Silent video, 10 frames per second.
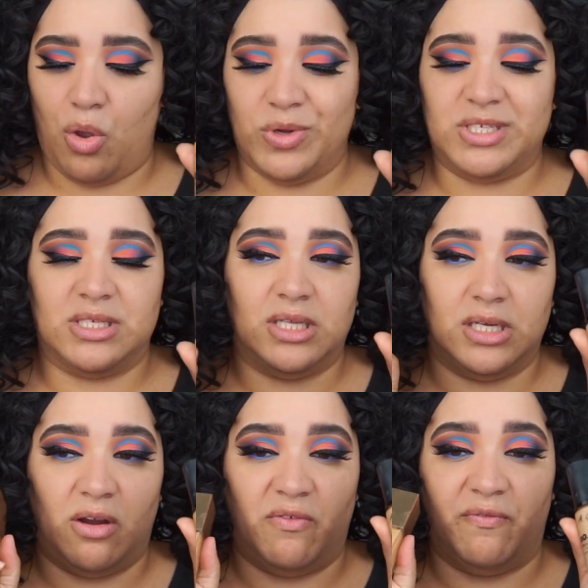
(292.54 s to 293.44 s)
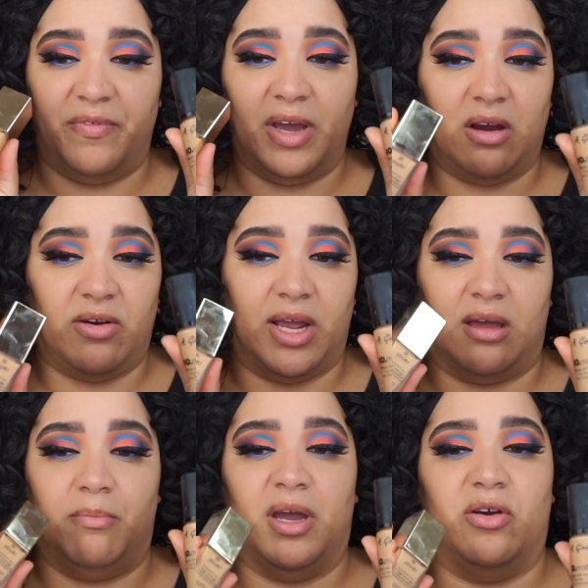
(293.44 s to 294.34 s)
which they are very
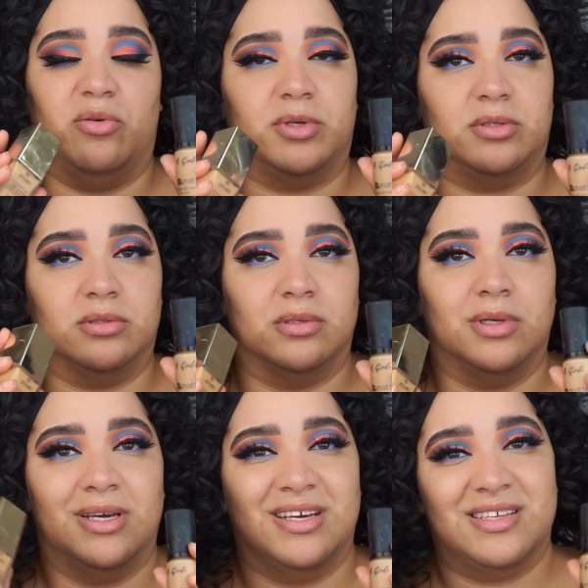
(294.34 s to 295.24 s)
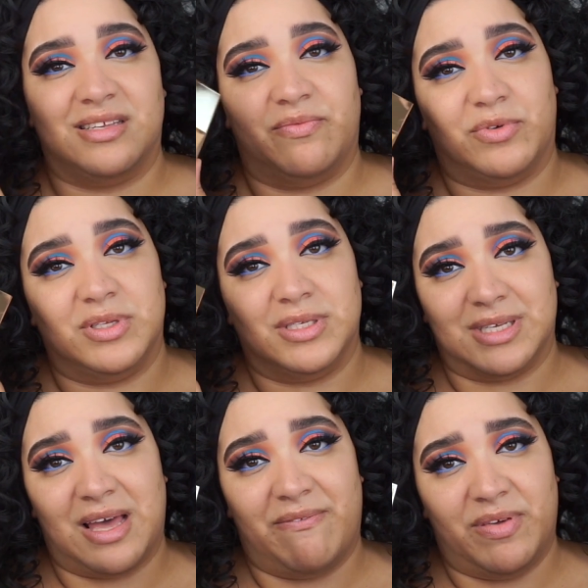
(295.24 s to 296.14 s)
comparable, except for this
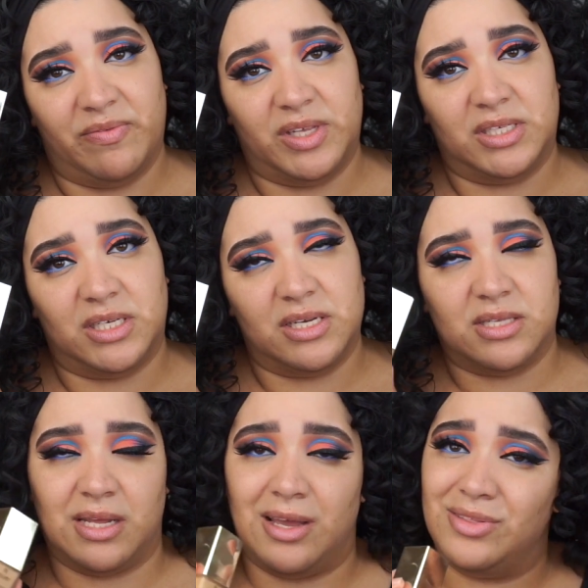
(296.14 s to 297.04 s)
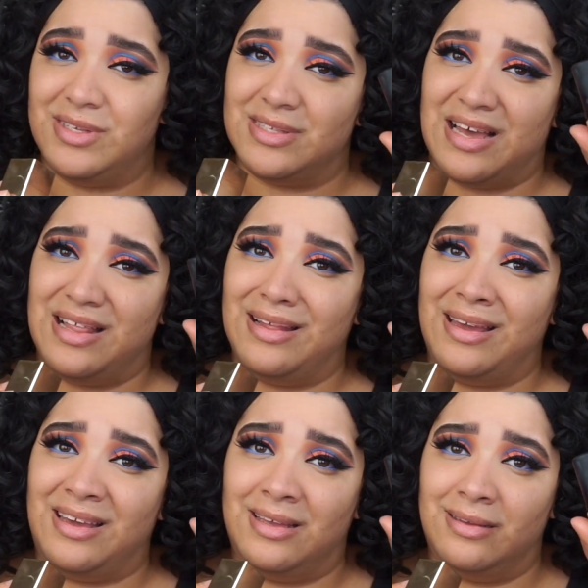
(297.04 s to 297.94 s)
got 50 shades now. This got
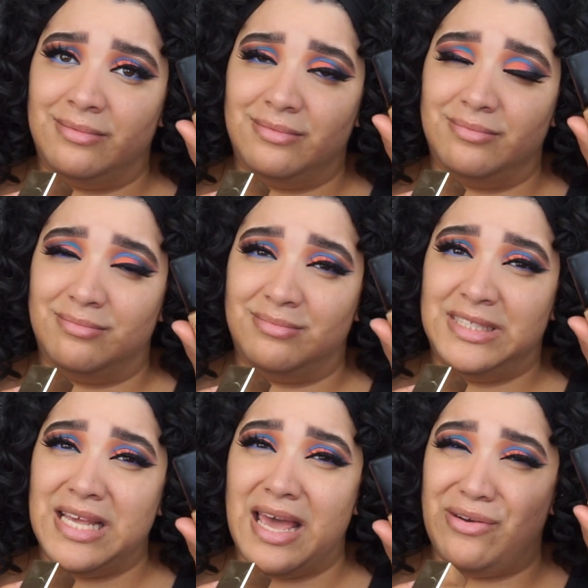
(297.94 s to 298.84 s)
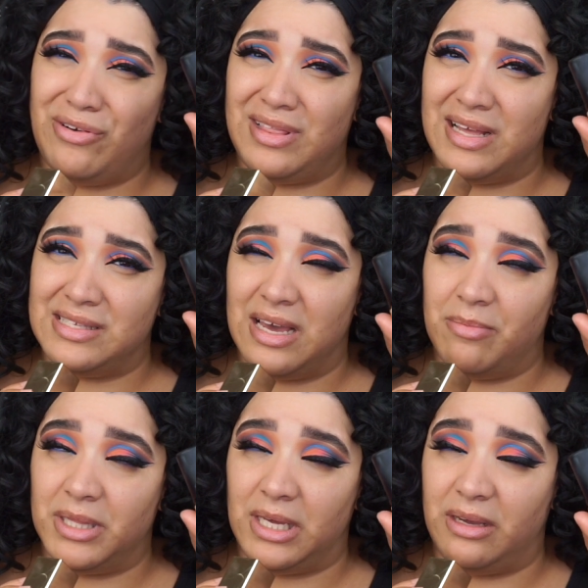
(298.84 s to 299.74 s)
like 10 or less, I
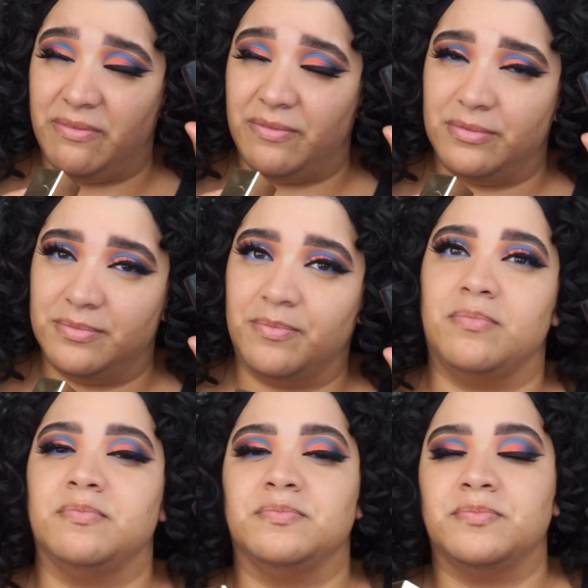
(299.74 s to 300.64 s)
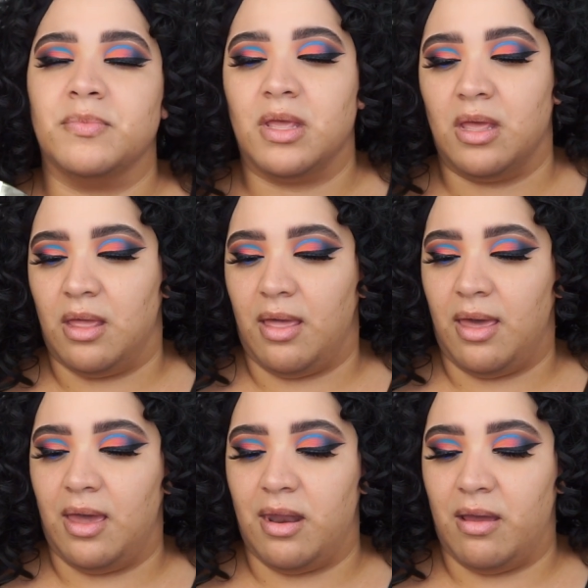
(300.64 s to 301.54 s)
believe.
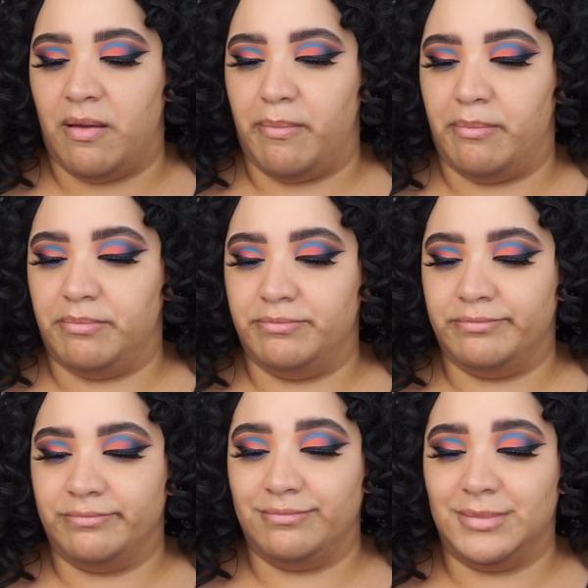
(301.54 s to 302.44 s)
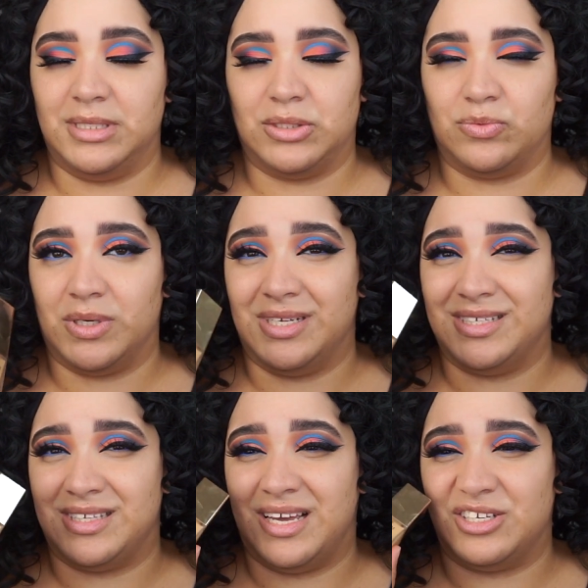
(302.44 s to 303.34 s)
And this one
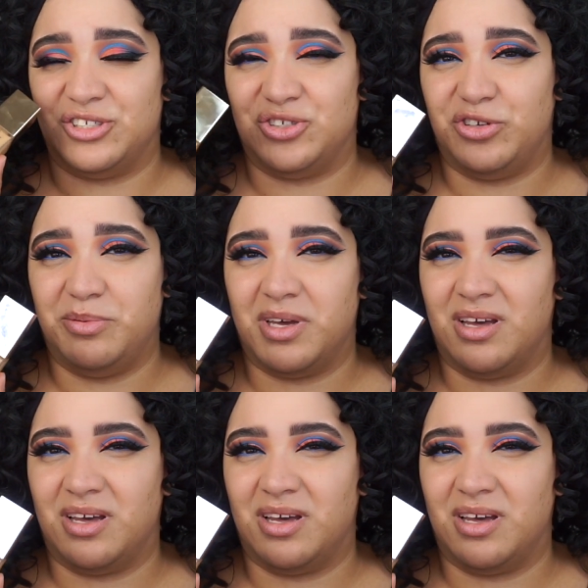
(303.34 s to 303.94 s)
is extreme